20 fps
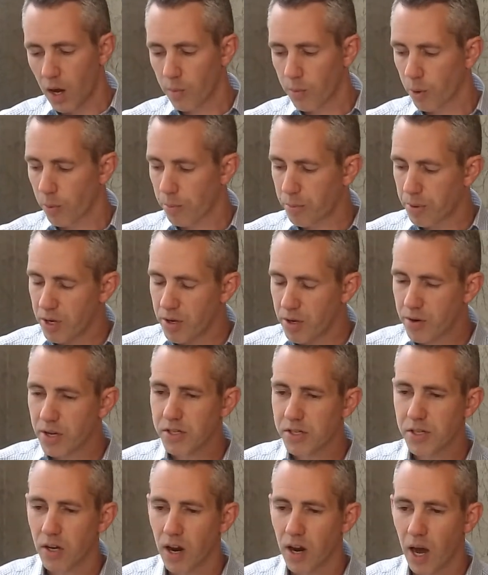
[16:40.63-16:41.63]
A
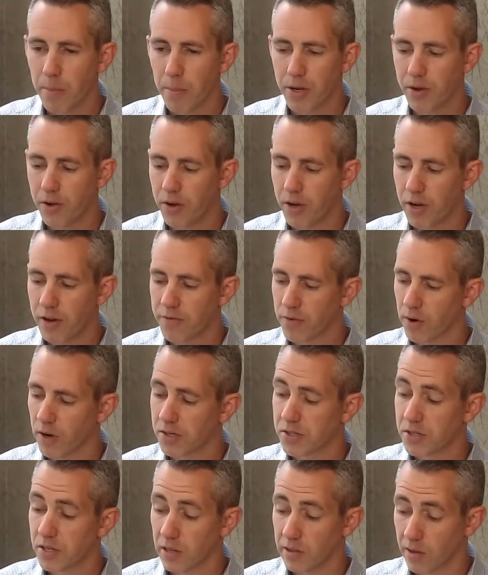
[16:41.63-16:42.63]
rebuke is an opportunity
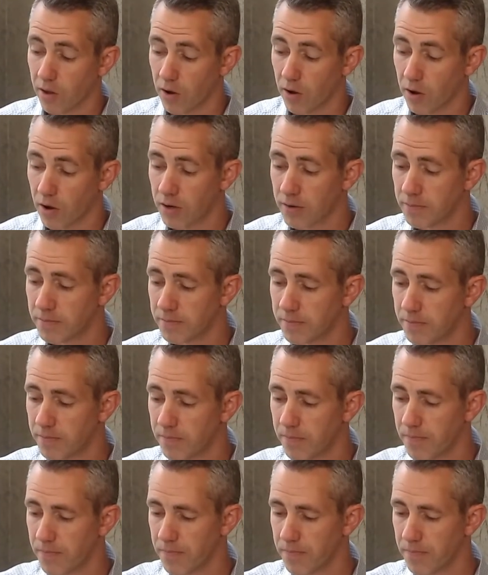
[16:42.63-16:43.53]
for us to learn.